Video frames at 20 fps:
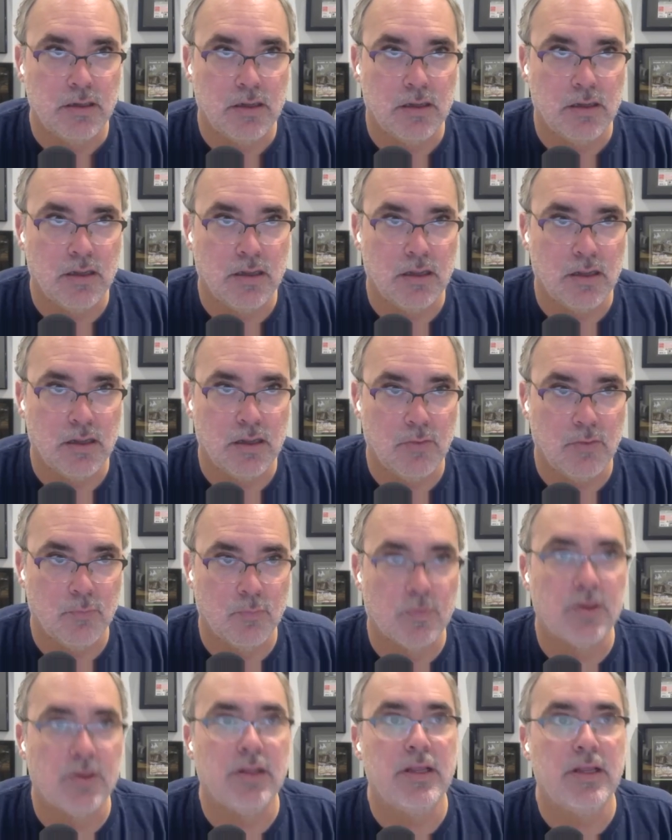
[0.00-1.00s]
uh,
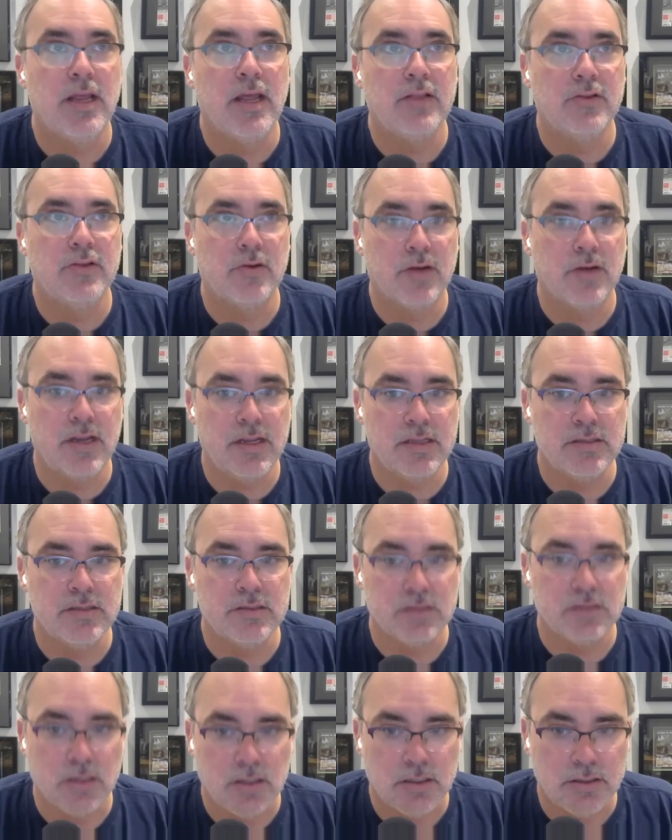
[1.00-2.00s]
really had their
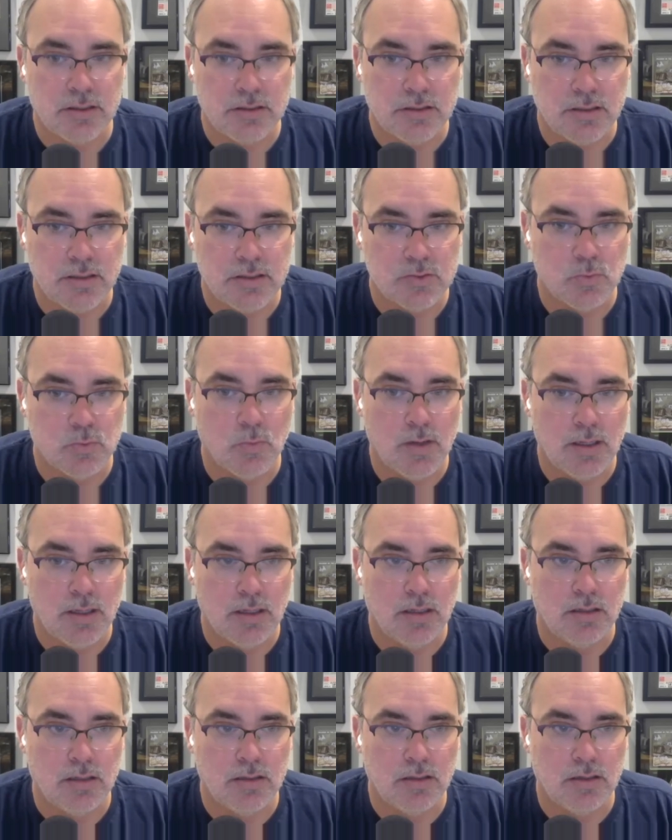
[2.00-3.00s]
hands on as
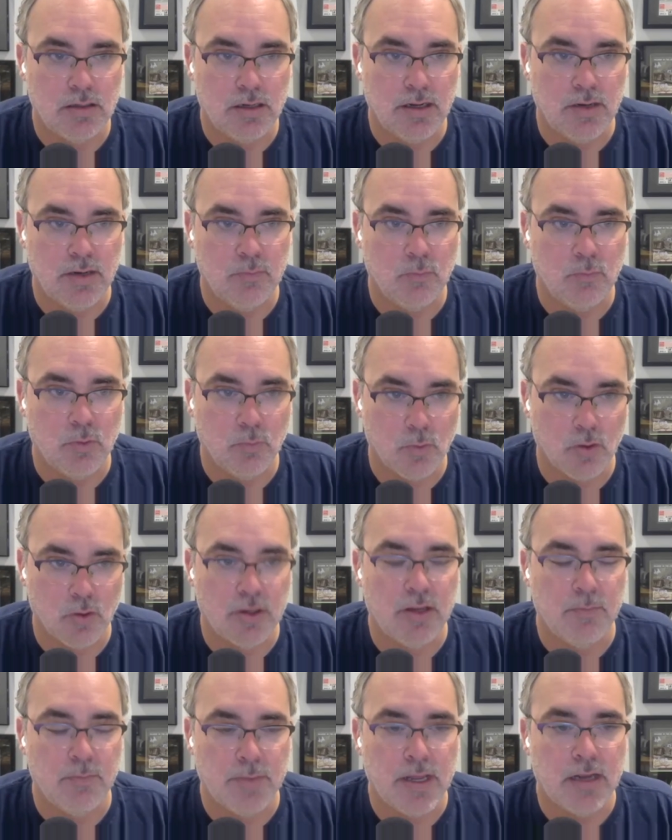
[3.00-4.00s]
well and were
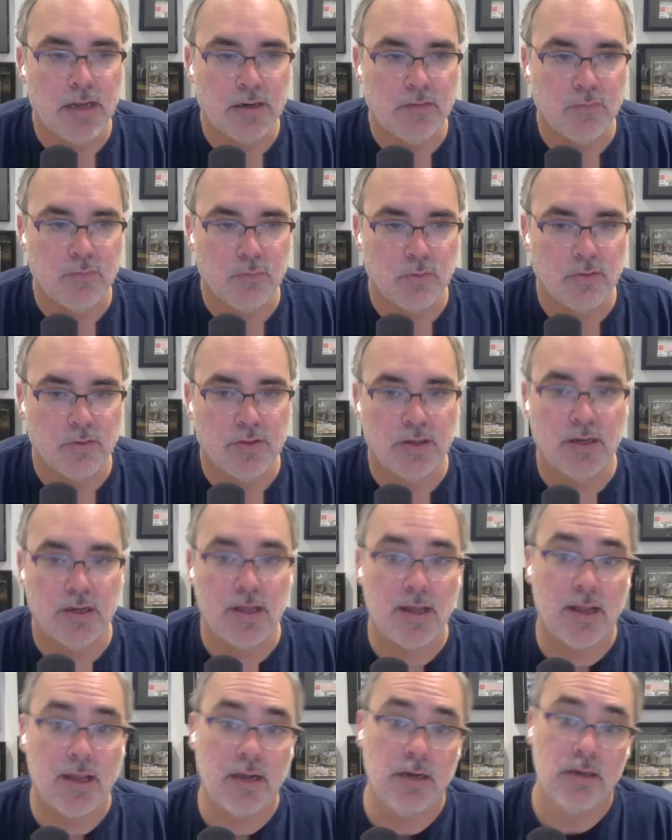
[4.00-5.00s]
working back and forth a
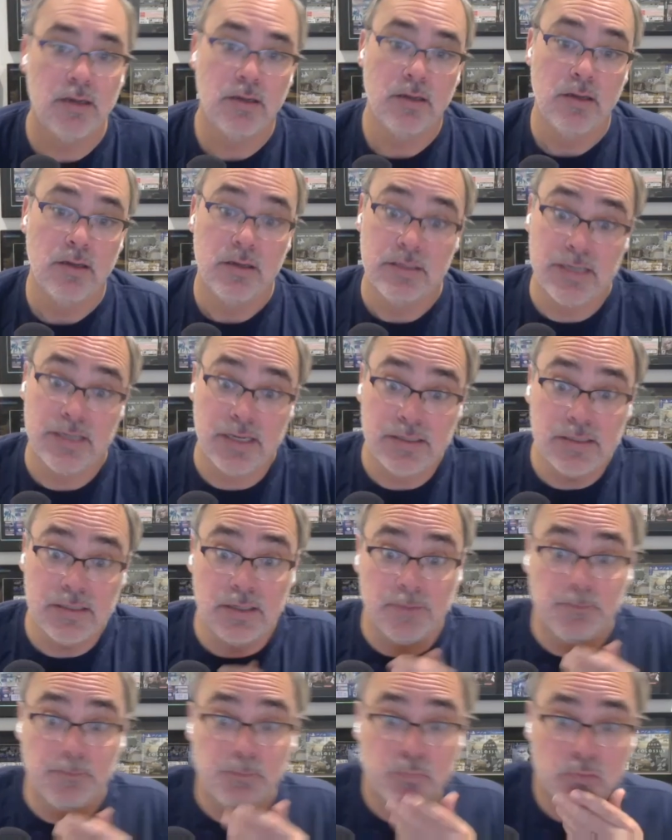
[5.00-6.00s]
lot to get done.